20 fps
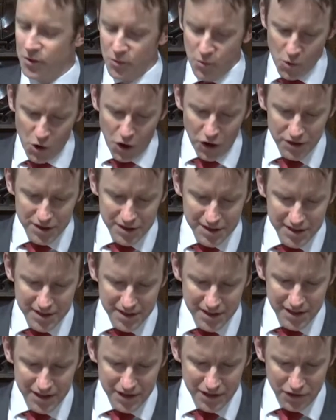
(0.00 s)
what
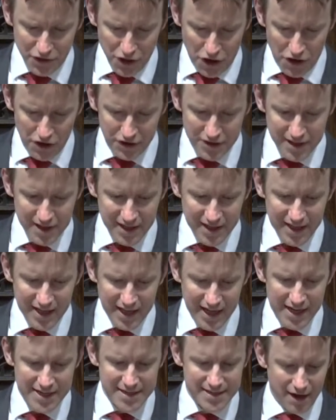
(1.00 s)
God
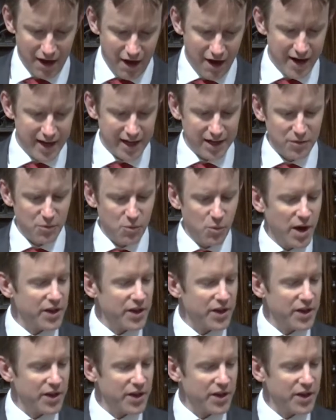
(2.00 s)
is like,